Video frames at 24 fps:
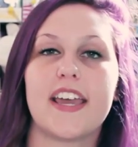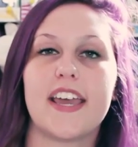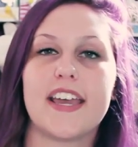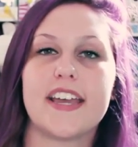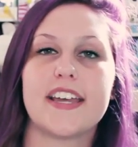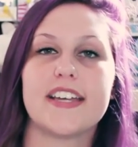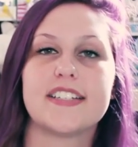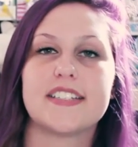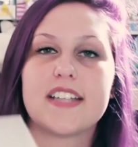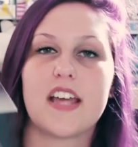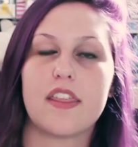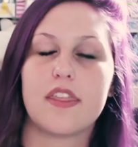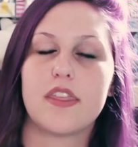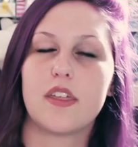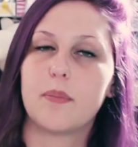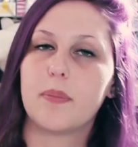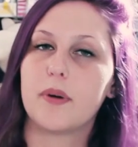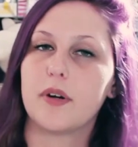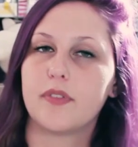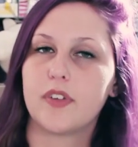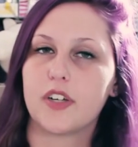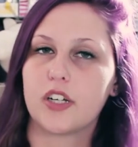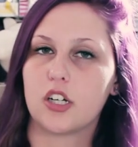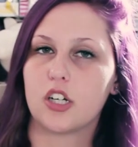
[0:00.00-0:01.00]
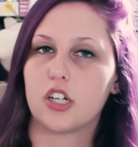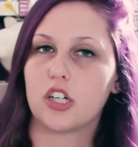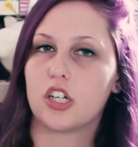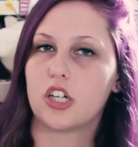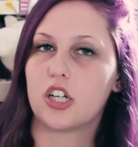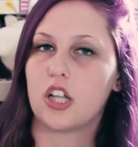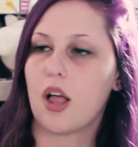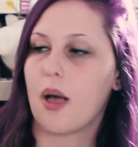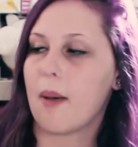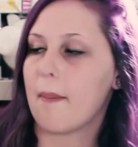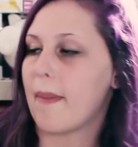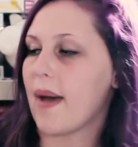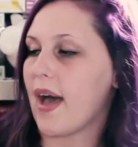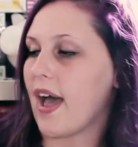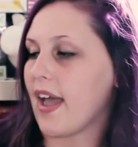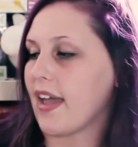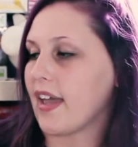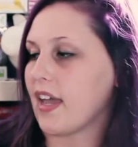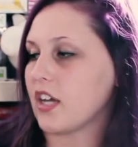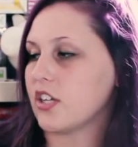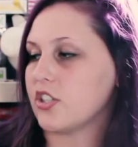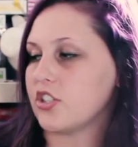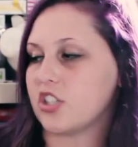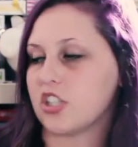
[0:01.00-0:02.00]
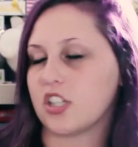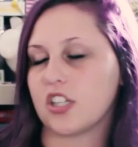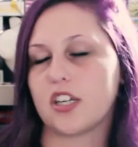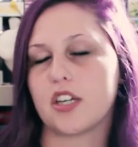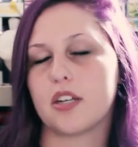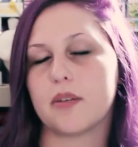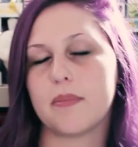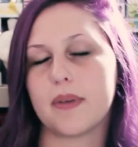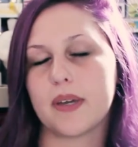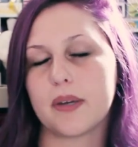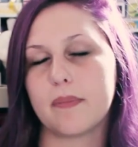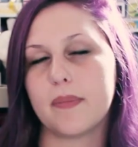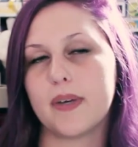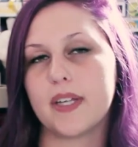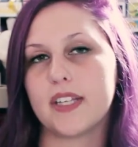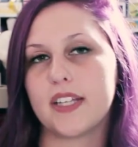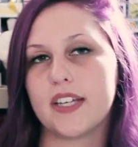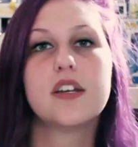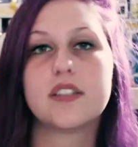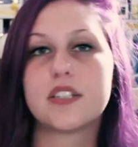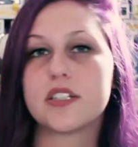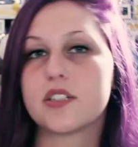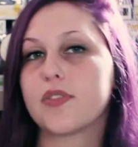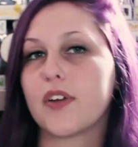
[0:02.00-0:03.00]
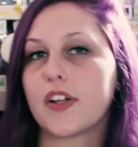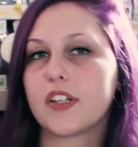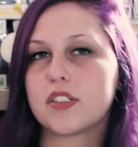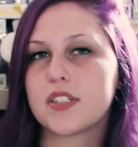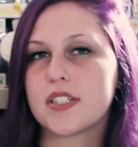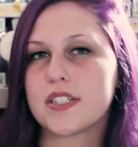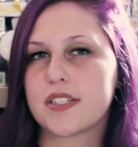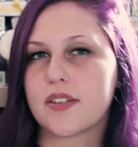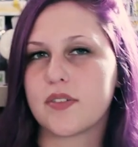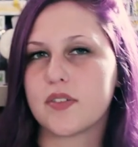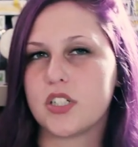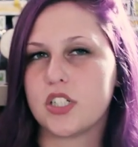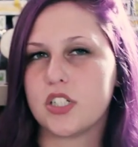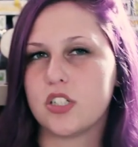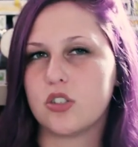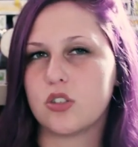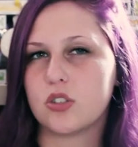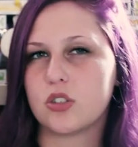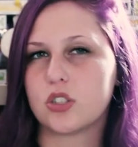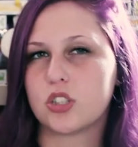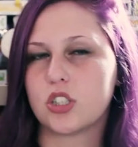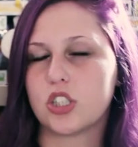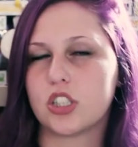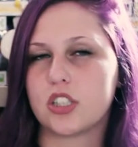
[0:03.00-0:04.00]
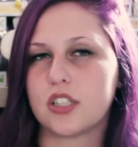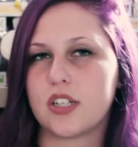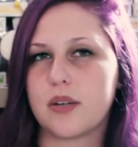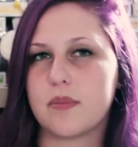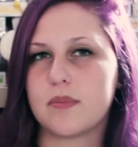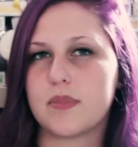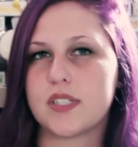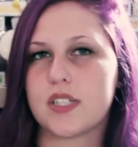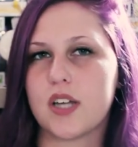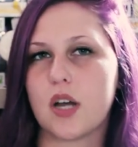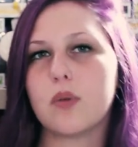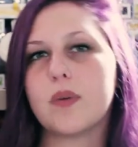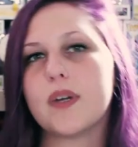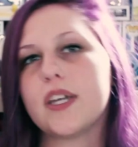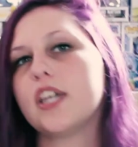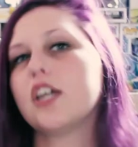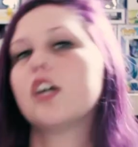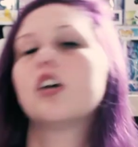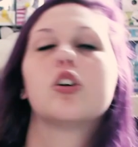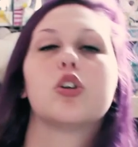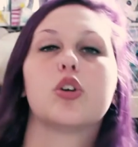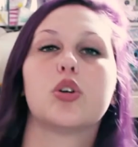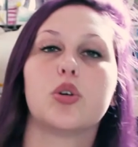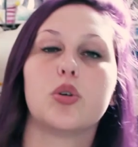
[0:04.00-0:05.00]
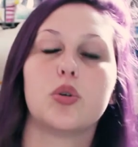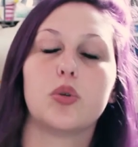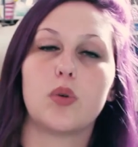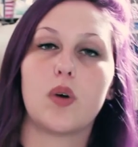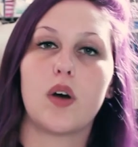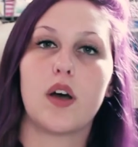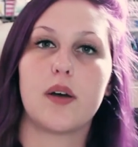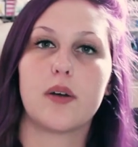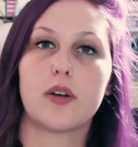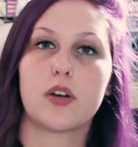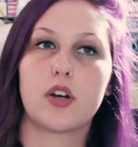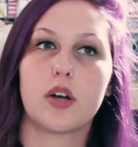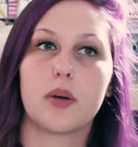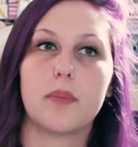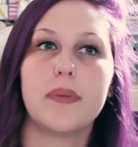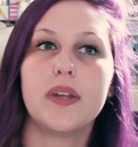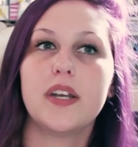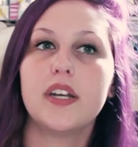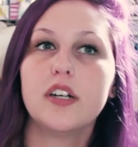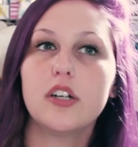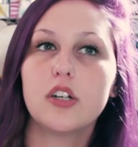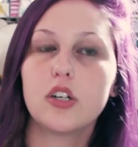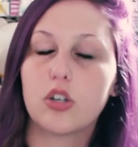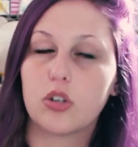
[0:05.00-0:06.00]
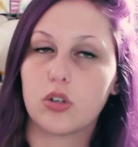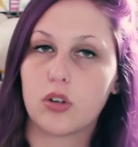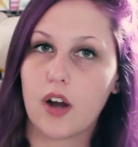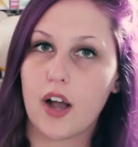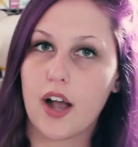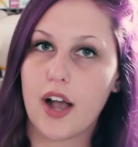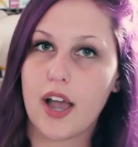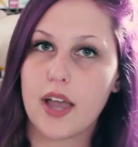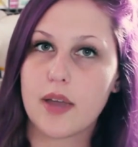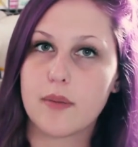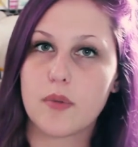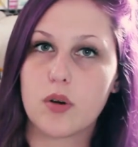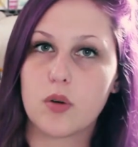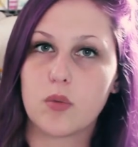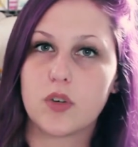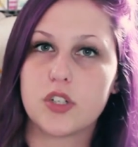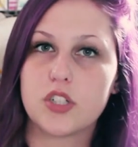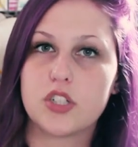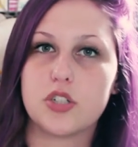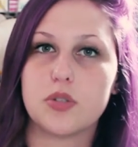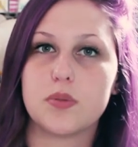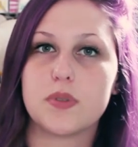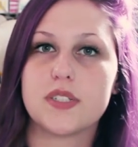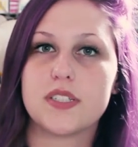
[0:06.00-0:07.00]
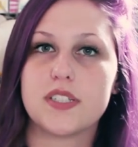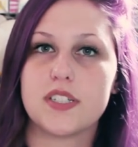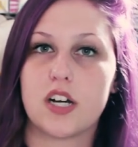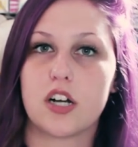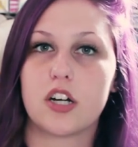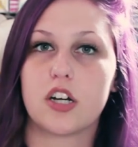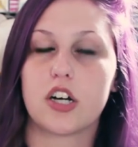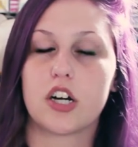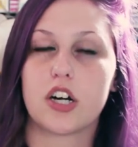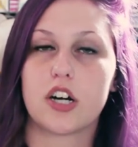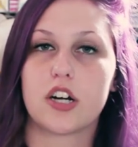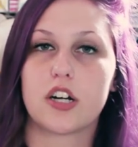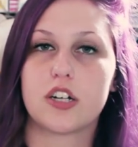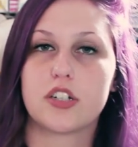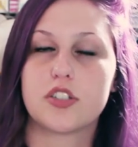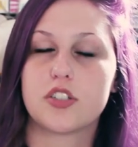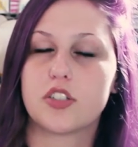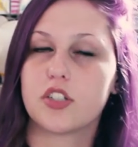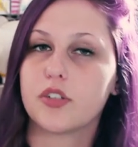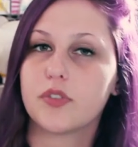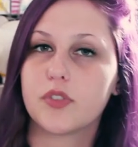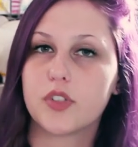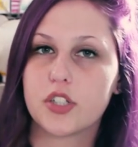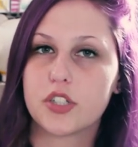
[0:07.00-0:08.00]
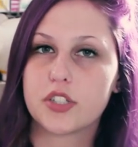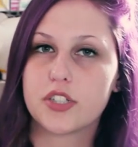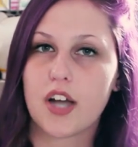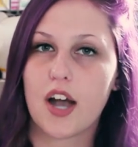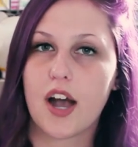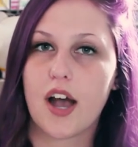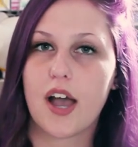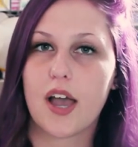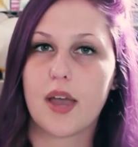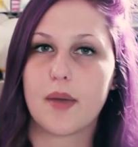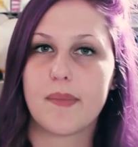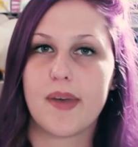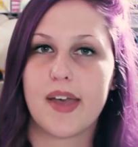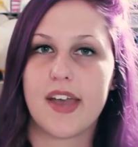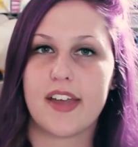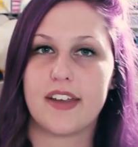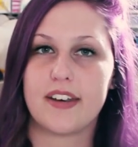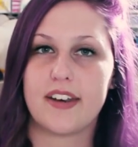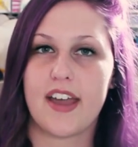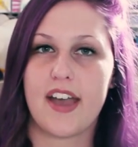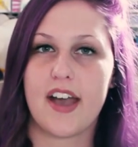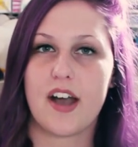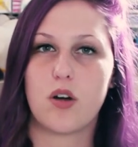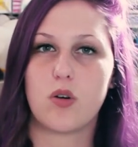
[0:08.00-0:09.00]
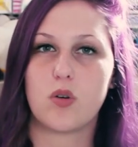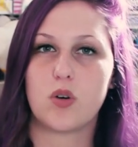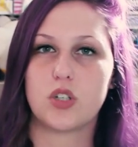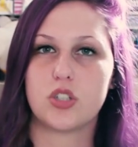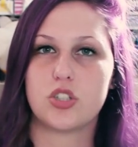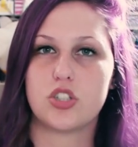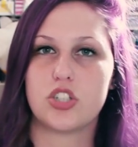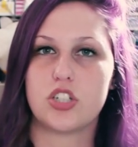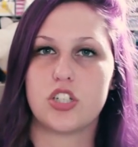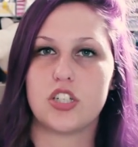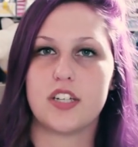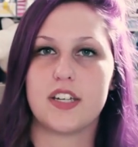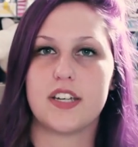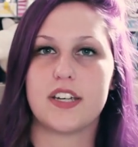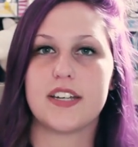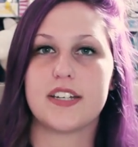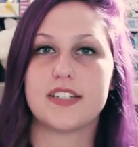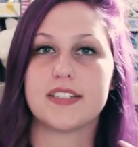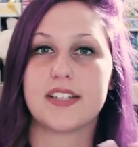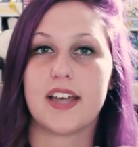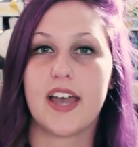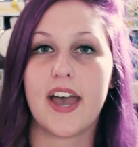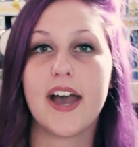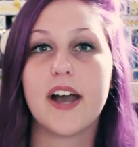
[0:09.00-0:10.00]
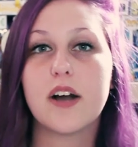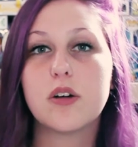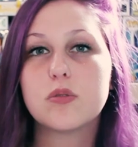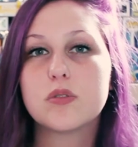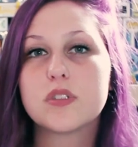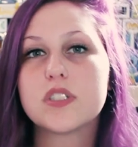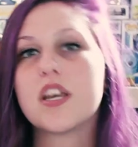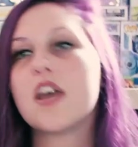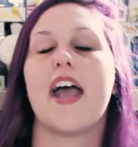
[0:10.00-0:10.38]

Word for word: is The Perfect Girl by Jillian MacMillan. This follows a 17-year-old girl named Zoe who committed a crime when she was younger, served her time, and now she is out.